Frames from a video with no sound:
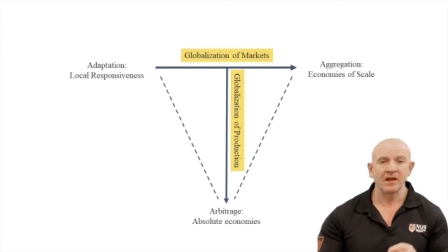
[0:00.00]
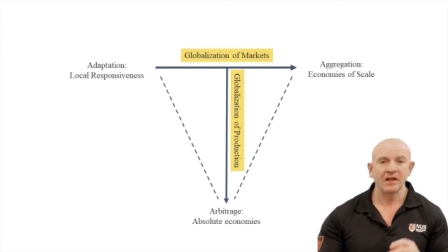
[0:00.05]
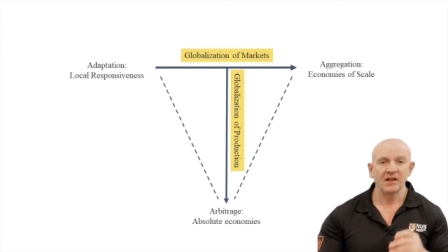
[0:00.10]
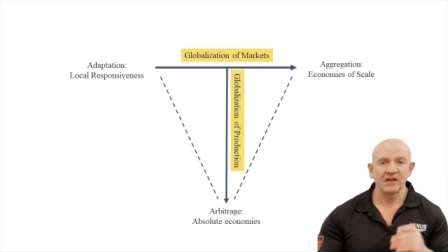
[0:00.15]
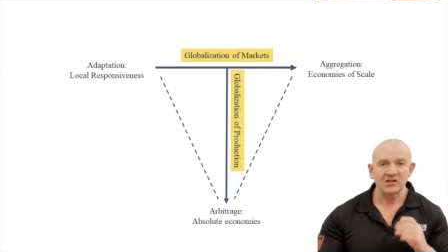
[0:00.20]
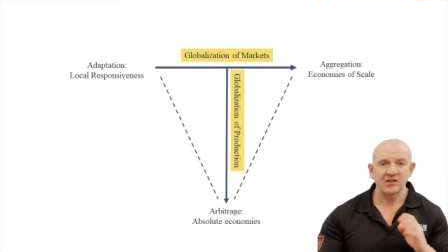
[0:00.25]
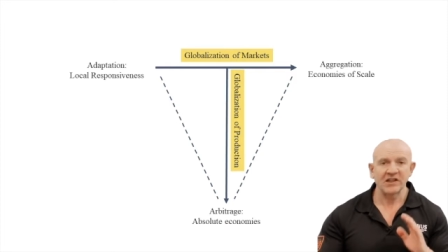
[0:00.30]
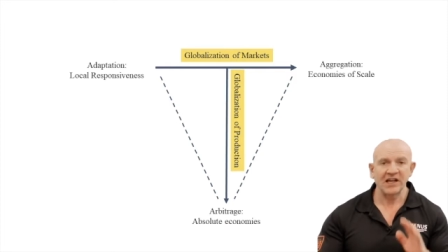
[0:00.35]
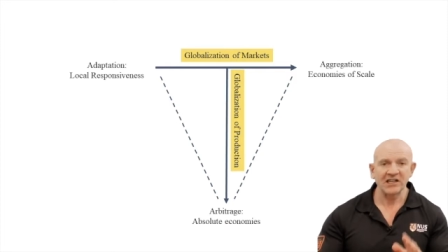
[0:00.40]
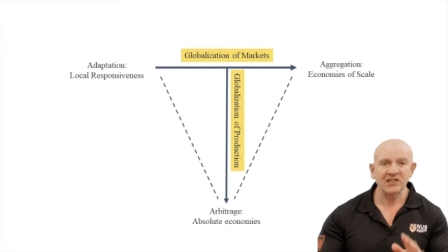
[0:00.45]

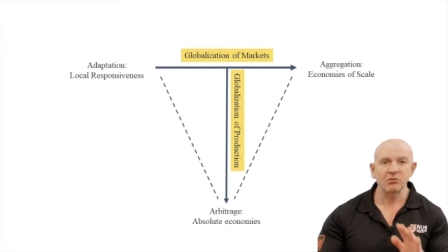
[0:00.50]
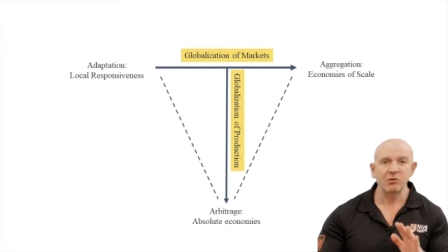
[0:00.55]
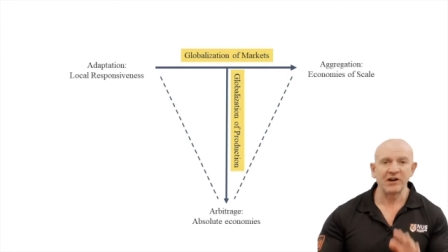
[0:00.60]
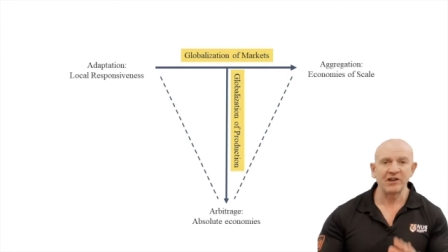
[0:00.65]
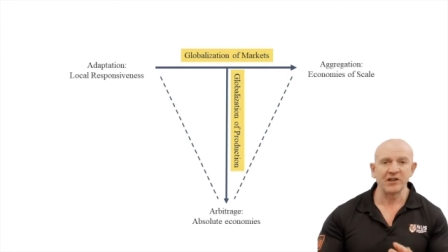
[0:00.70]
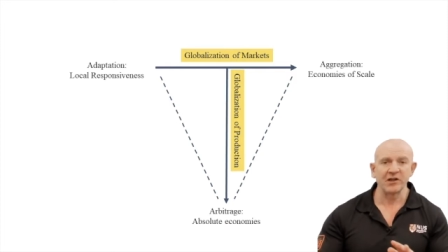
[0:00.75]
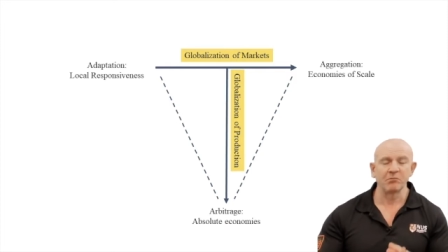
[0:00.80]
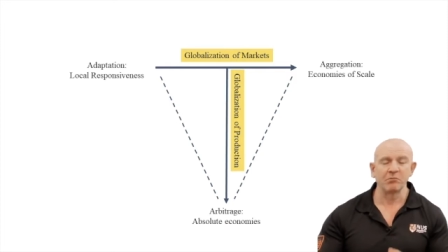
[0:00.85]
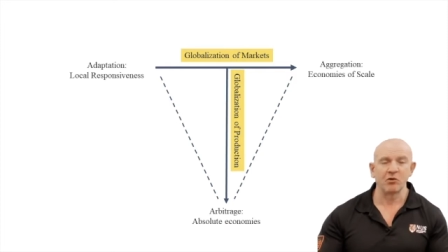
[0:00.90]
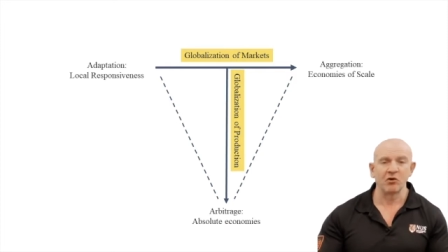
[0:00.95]
So that's one of
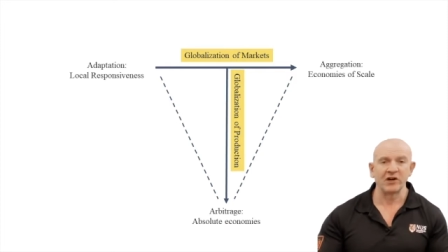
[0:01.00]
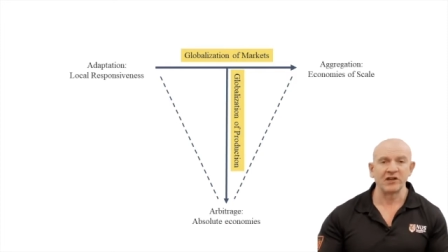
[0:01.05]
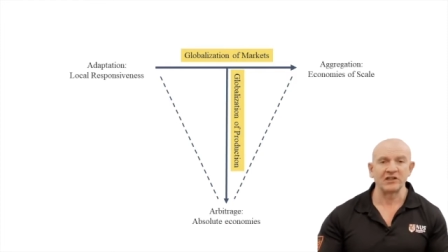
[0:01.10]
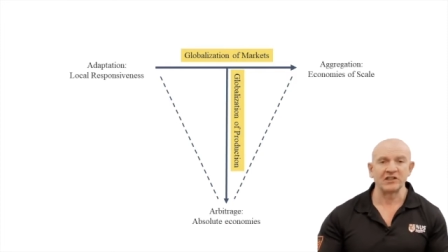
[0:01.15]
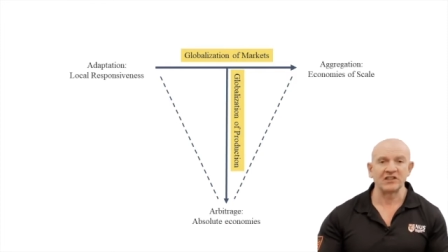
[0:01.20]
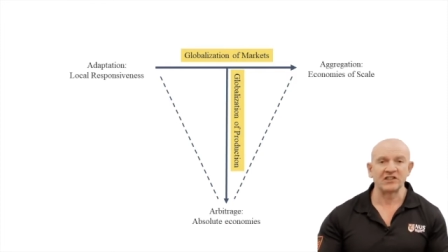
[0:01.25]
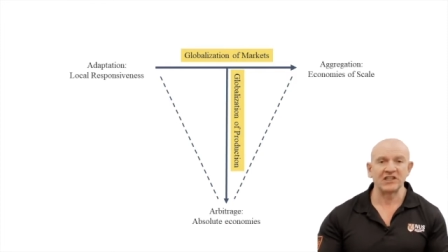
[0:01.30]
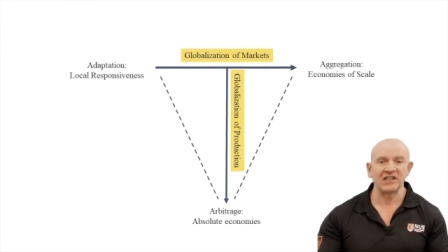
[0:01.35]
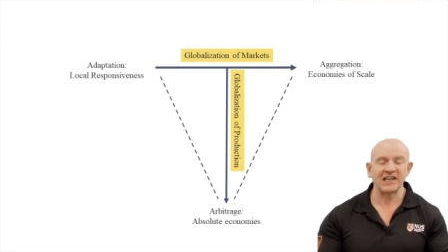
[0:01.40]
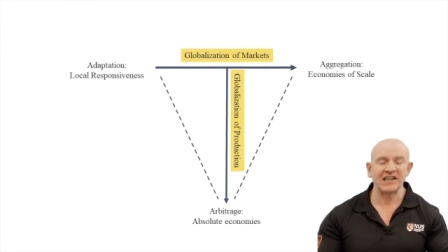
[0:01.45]
the
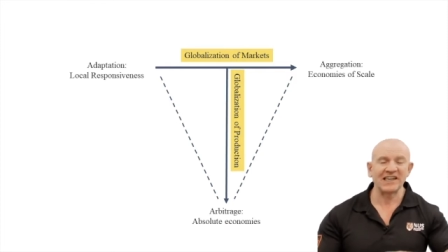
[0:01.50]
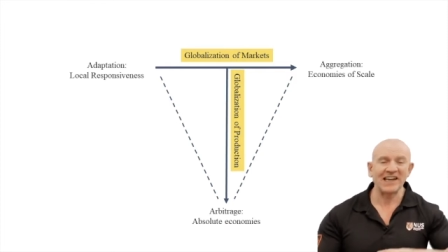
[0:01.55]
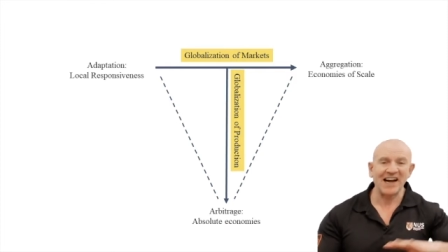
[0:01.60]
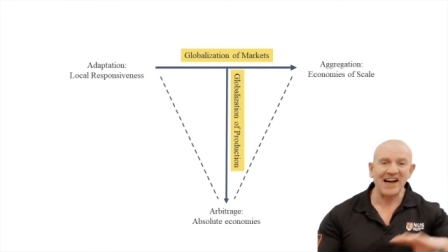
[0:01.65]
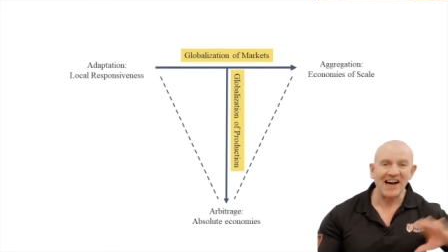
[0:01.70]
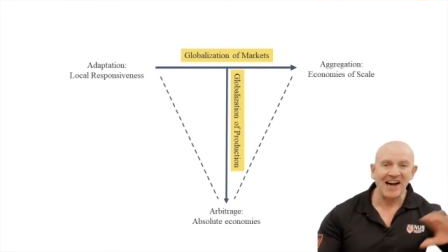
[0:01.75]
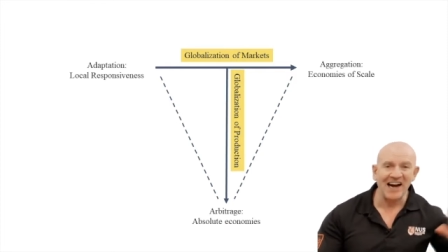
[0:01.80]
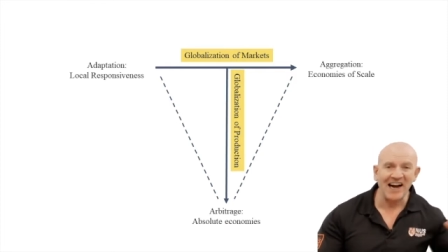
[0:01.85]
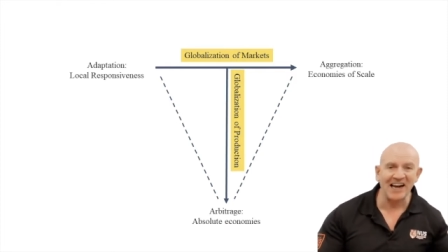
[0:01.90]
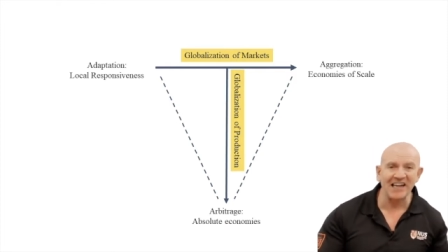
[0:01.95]
importance. It
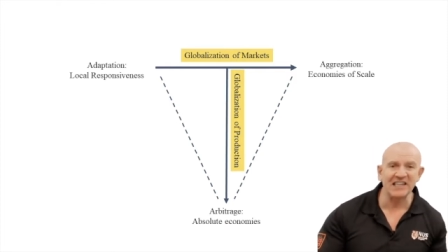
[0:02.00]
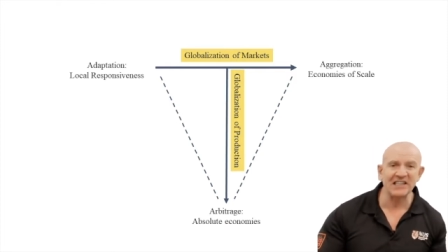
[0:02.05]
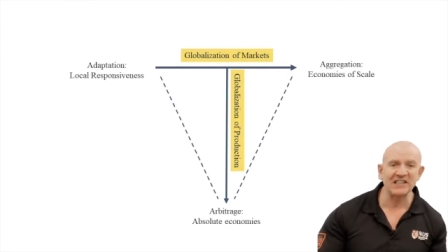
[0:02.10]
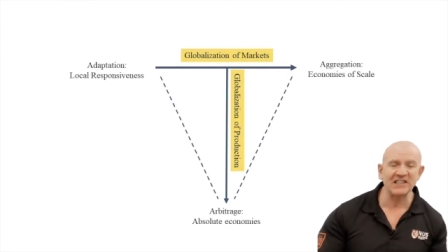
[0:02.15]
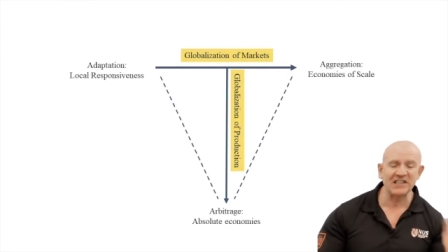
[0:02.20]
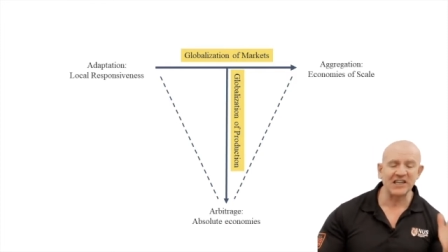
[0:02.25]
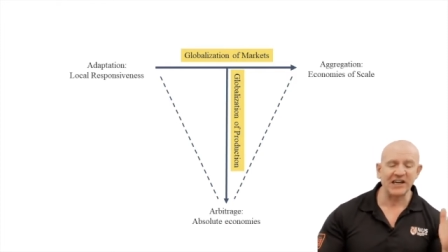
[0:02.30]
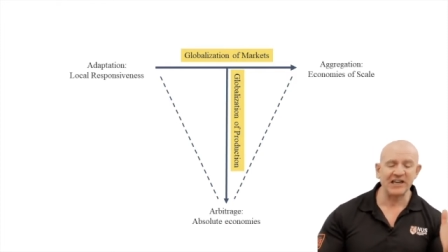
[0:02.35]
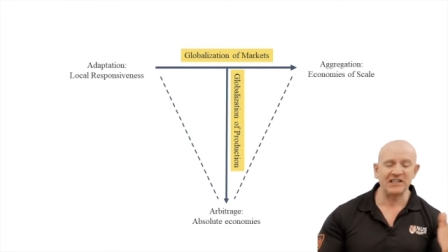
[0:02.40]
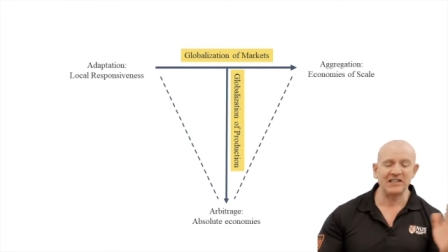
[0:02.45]
heightens
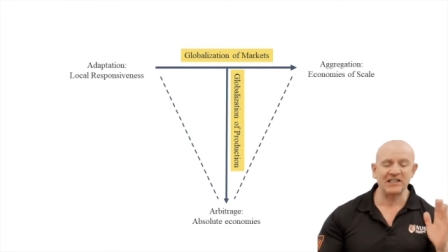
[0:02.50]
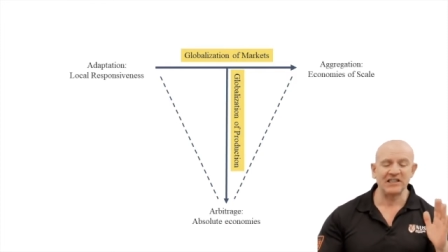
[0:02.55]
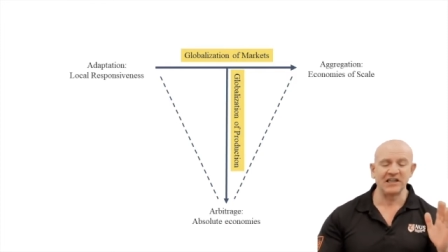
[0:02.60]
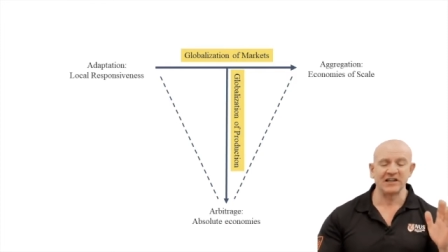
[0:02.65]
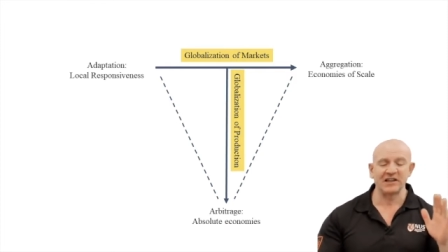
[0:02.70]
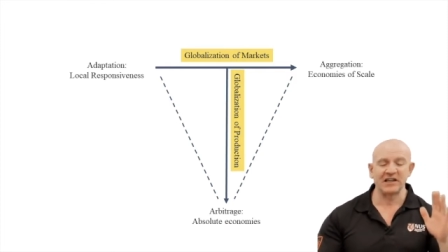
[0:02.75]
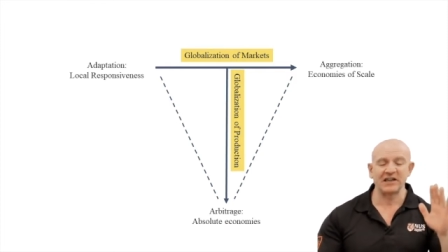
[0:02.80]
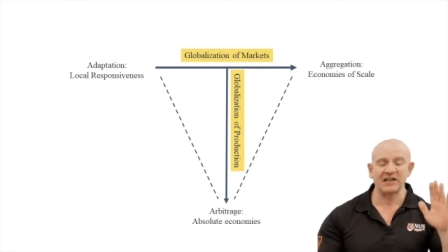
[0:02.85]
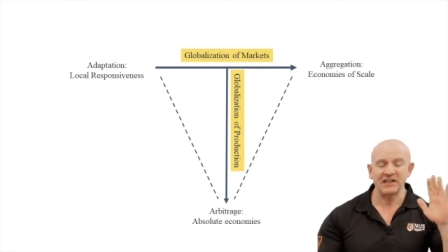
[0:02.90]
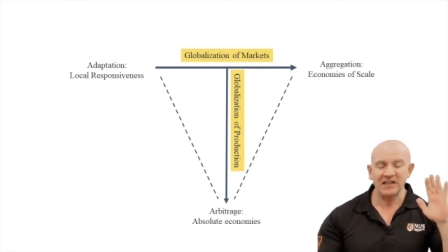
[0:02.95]
the idea
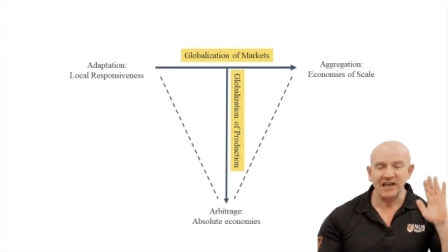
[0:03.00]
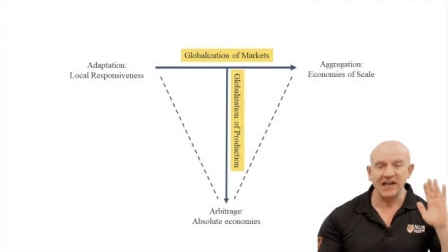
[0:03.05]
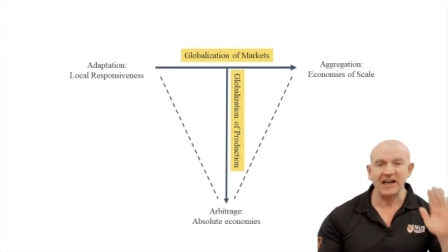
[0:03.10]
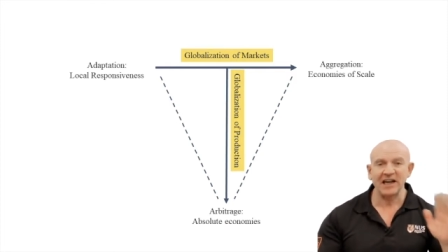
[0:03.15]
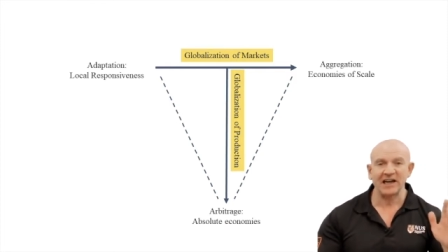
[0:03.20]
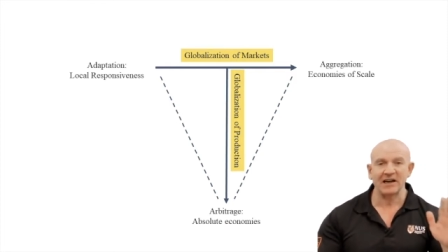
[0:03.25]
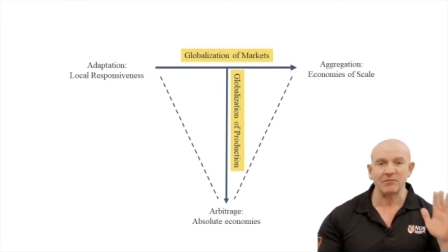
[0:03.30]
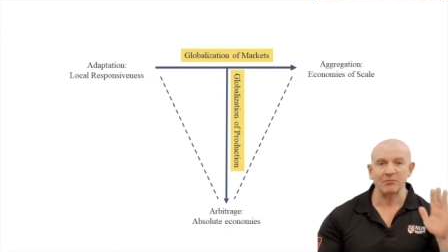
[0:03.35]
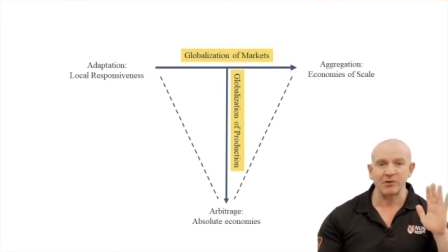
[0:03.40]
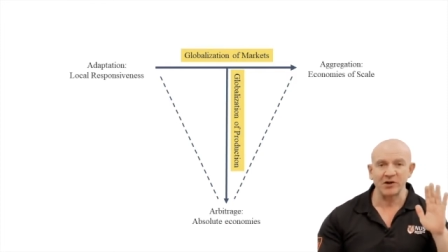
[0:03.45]
that,
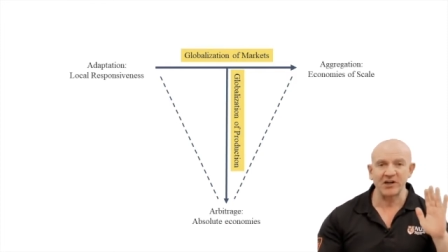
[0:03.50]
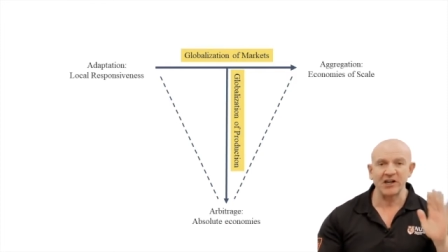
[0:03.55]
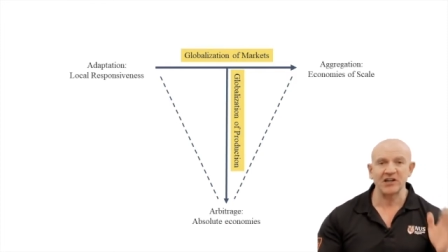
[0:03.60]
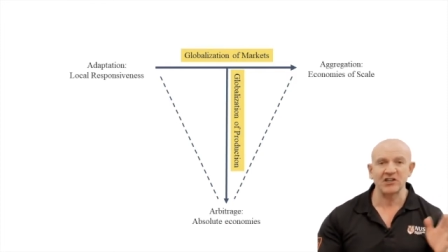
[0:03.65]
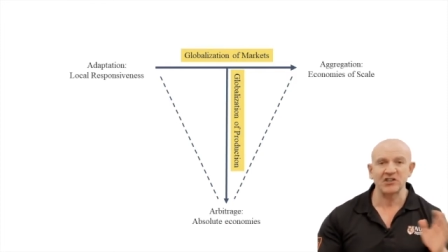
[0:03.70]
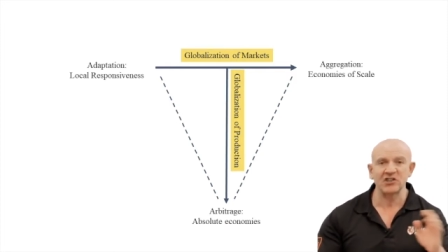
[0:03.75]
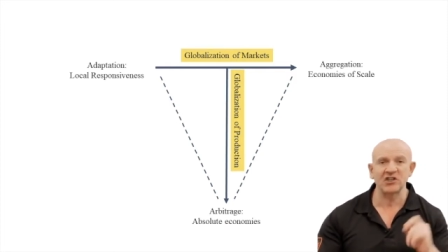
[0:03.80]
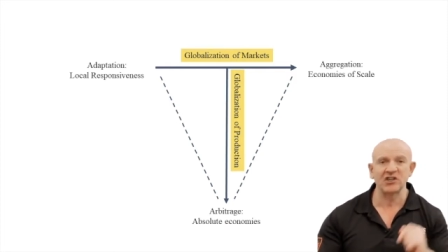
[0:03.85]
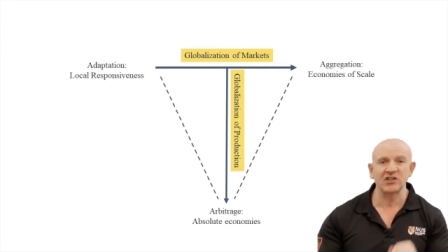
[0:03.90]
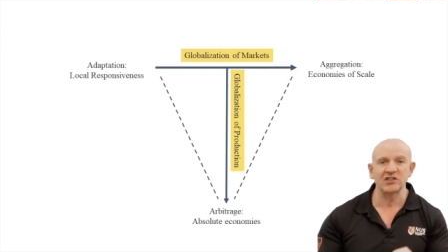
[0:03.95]
yeah,
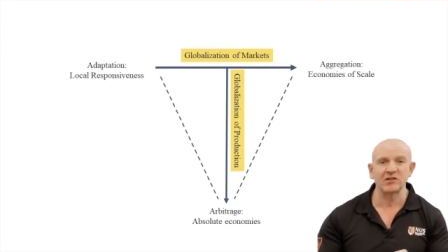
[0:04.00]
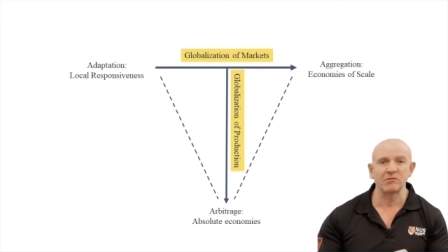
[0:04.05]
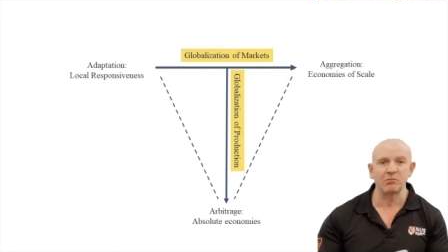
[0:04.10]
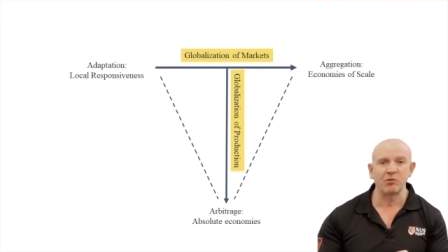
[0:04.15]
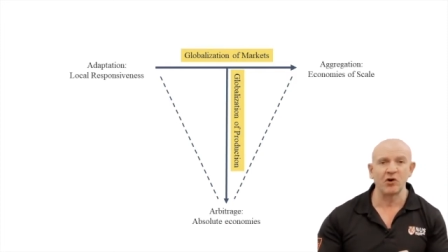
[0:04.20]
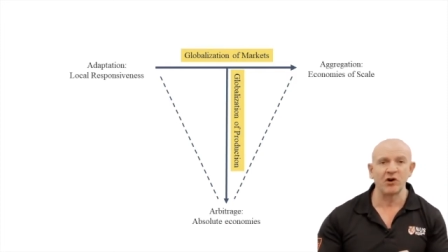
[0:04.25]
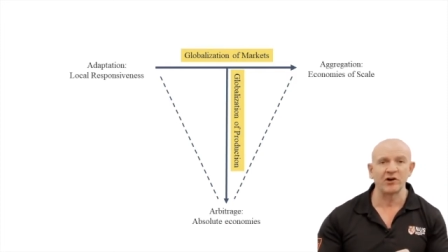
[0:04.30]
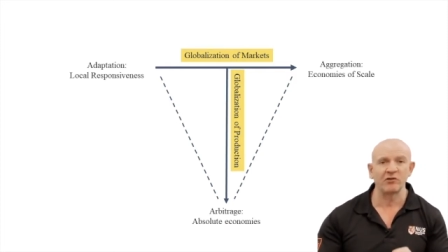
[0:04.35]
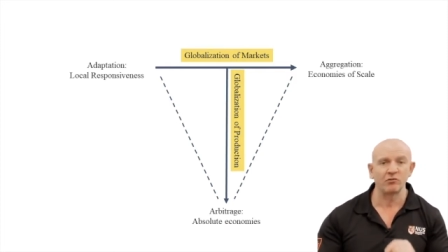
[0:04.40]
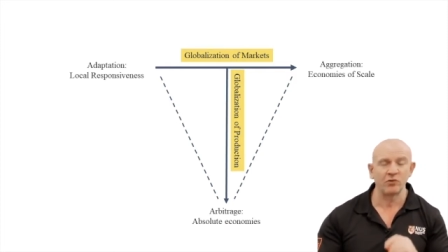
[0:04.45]
production is
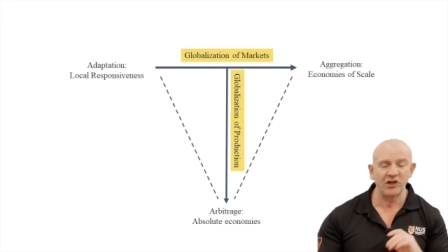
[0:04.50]
important.